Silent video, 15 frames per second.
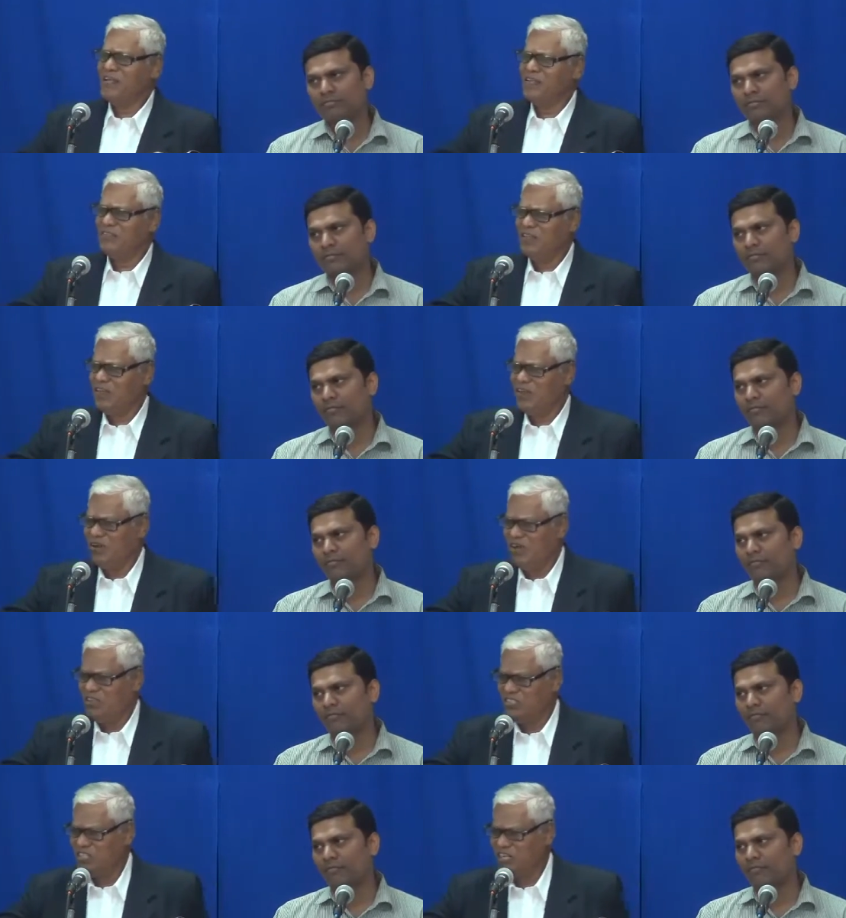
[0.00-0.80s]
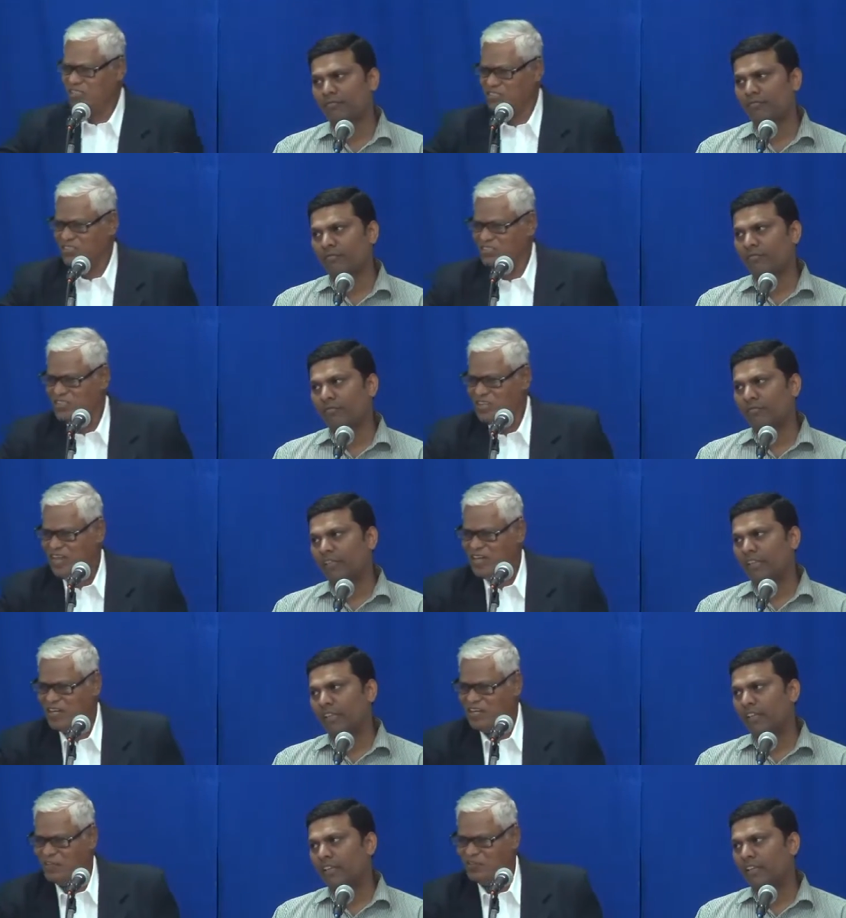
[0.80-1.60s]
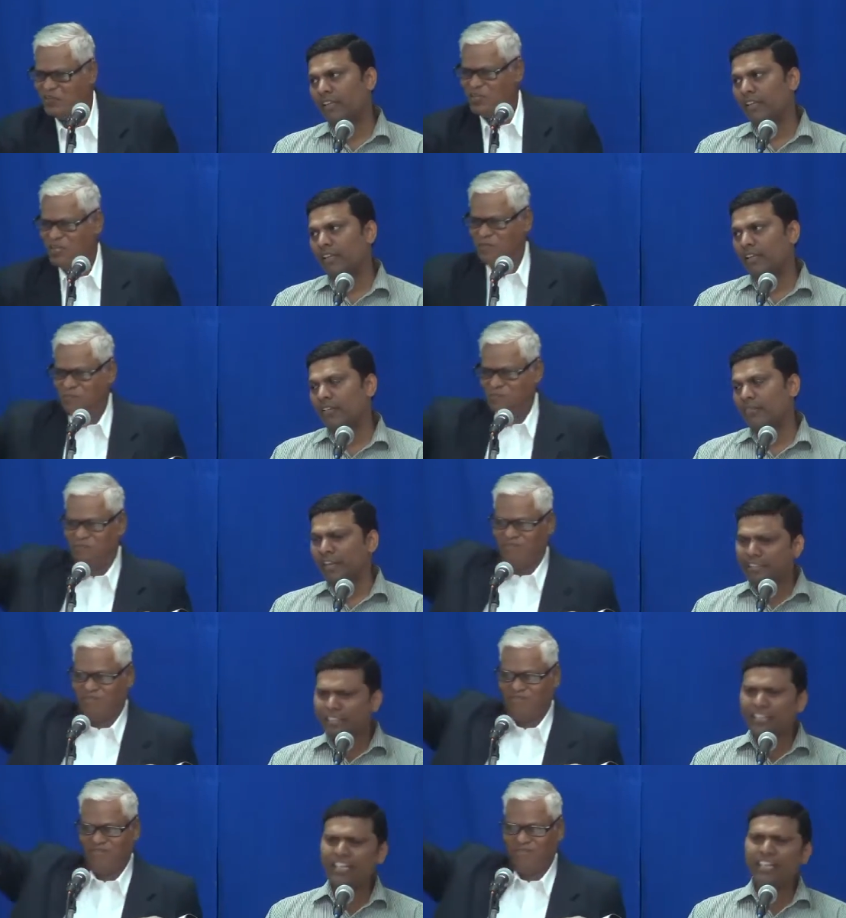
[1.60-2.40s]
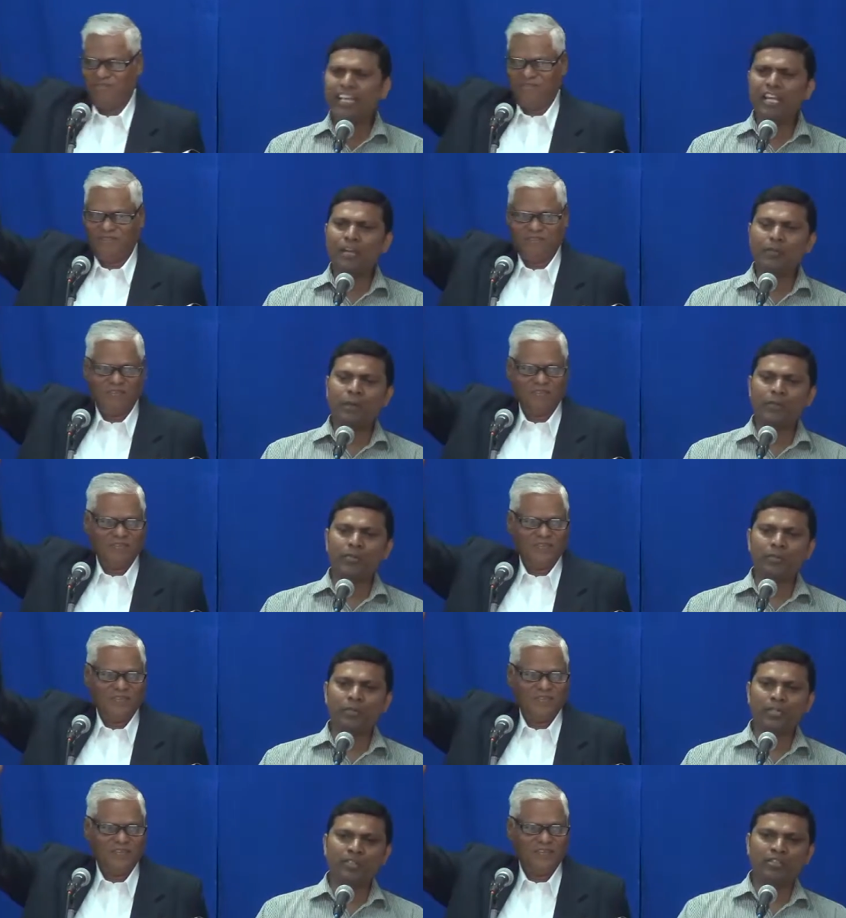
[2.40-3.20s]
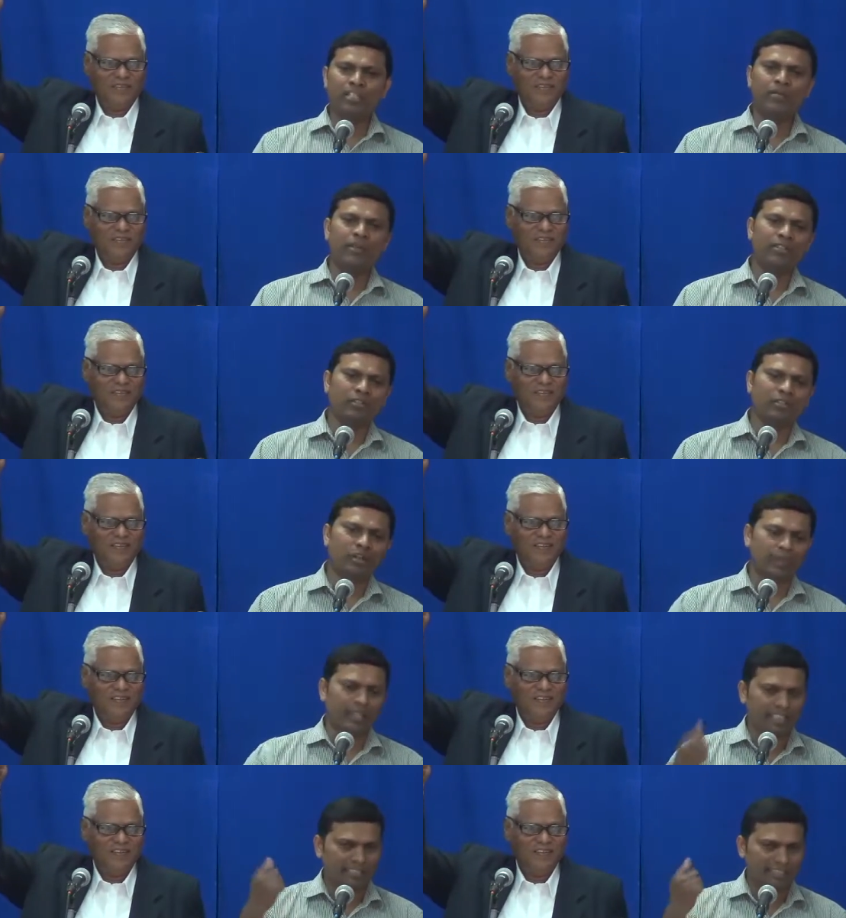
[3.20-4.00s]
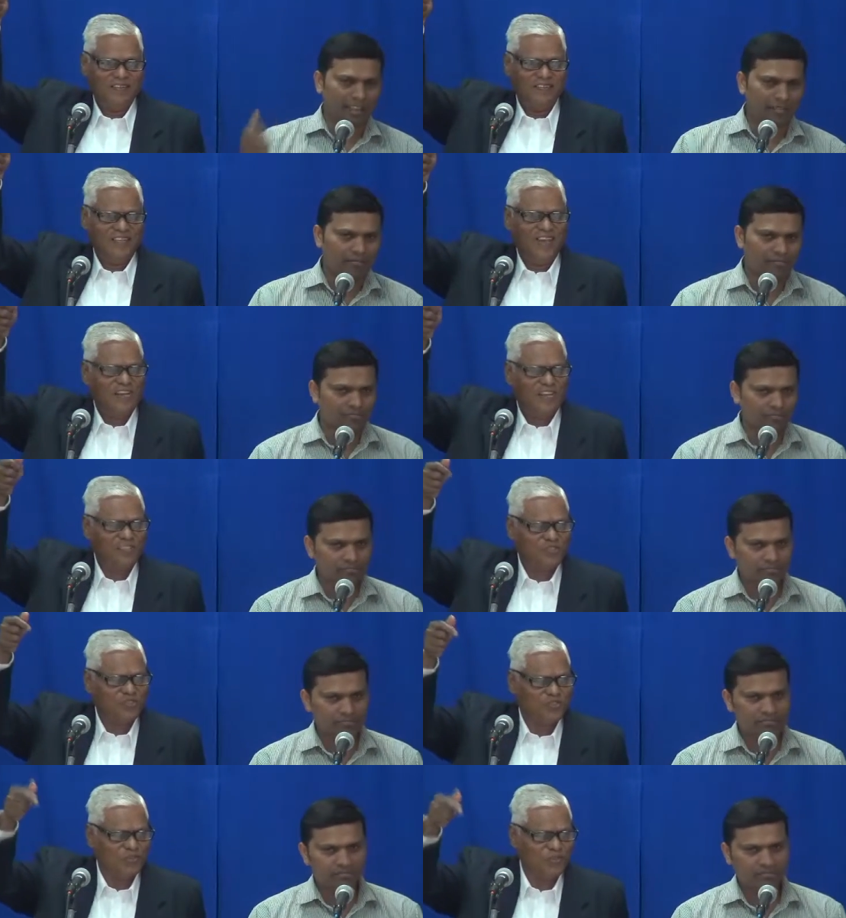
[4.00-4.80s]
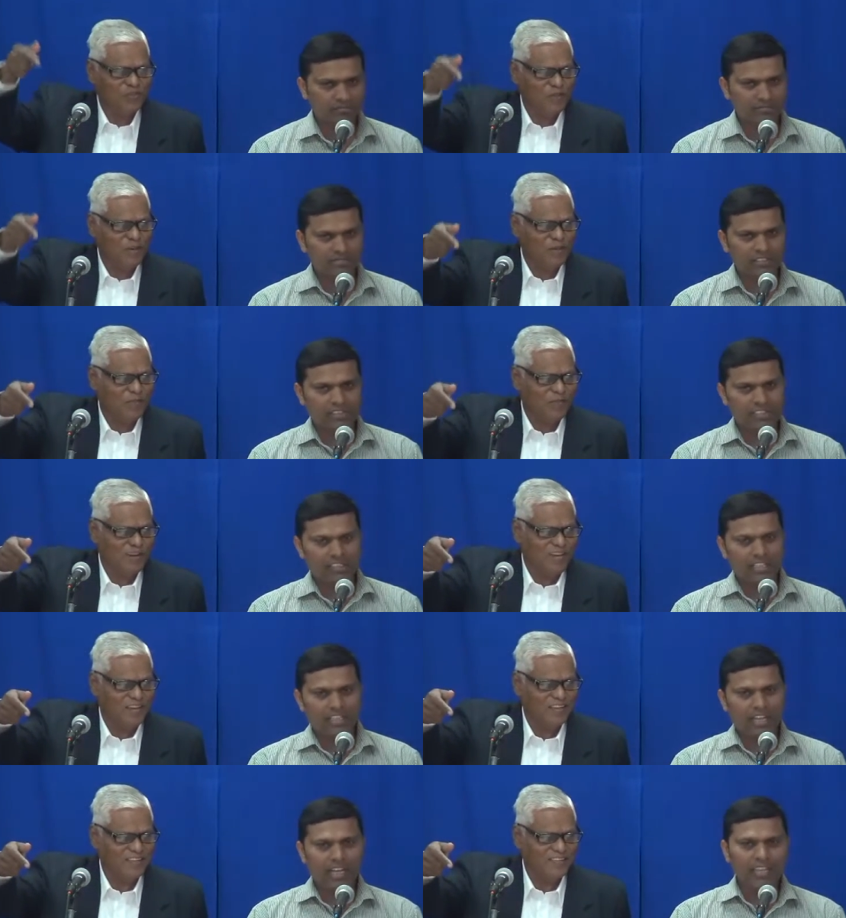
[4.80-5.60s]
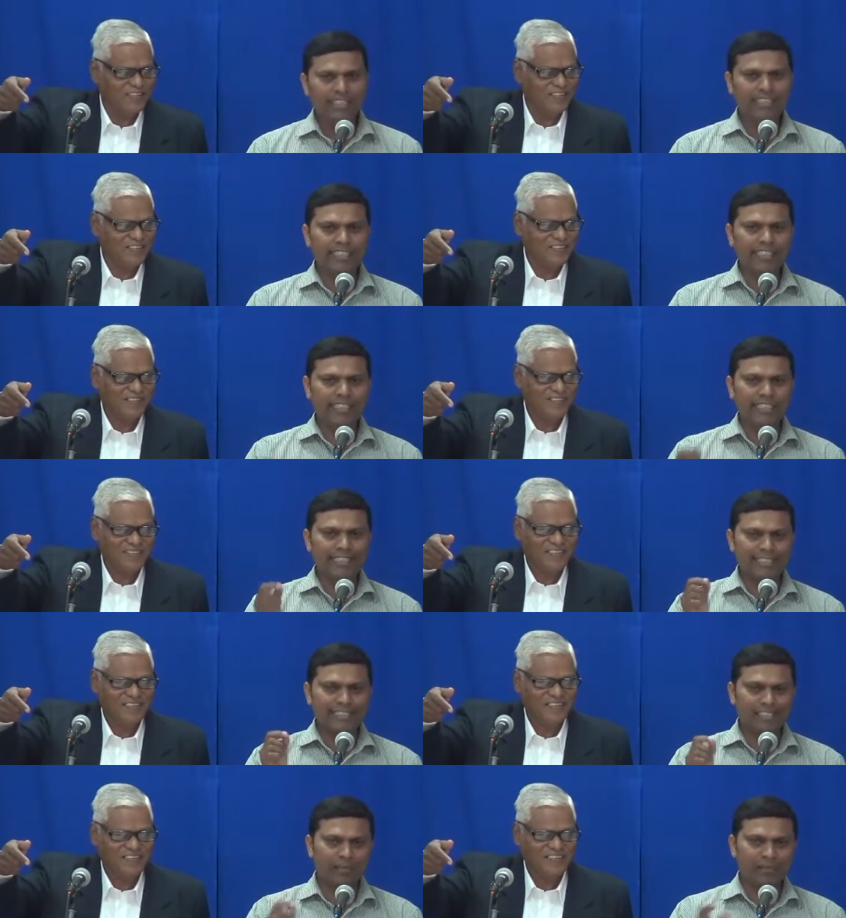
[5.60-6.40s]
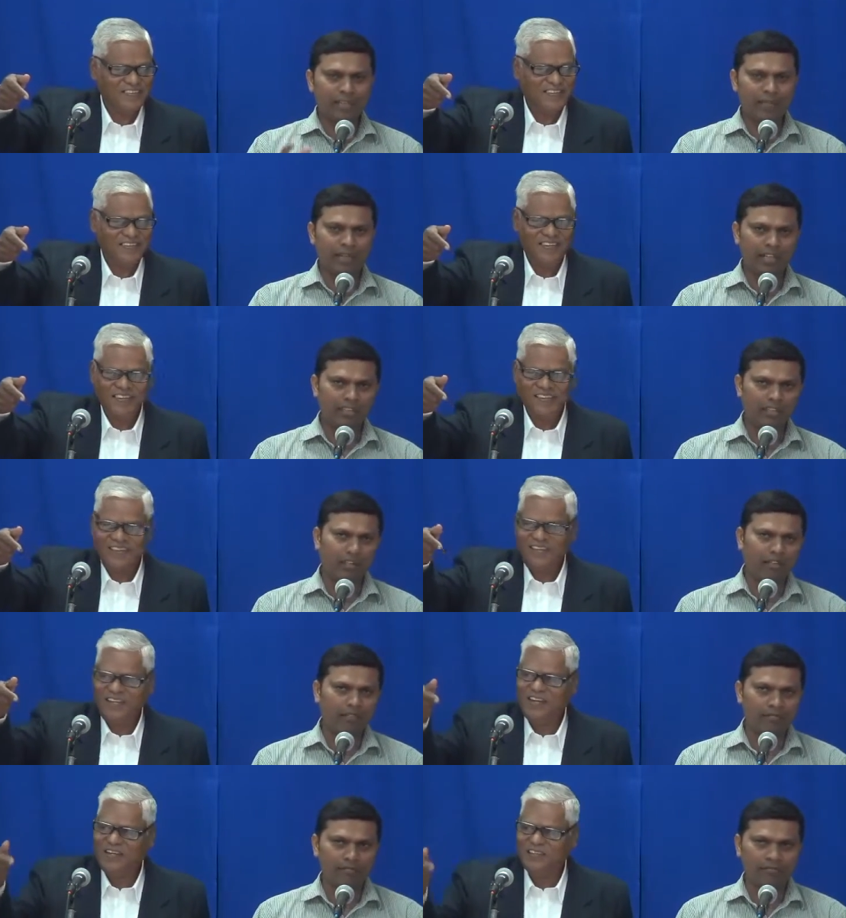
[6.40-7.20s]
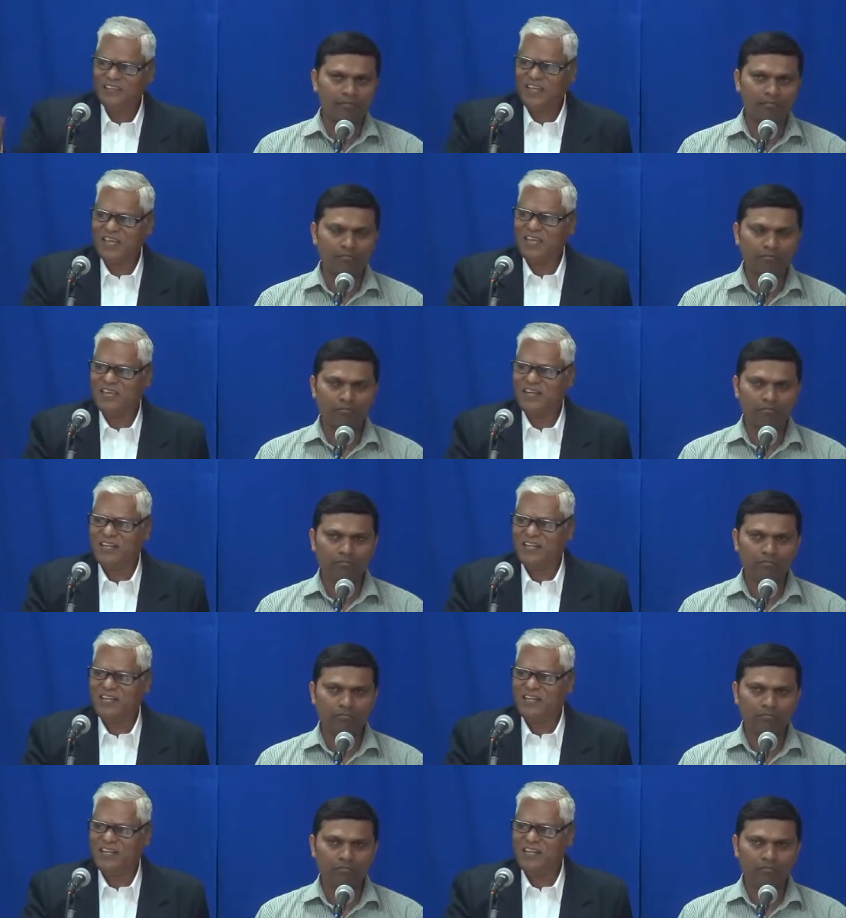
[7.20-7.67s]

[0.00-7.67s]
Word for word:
Speaker 1: the Lord stretched his hand and took
Speaker 2: him. That
Speaker 1: is truthfully praying. In a second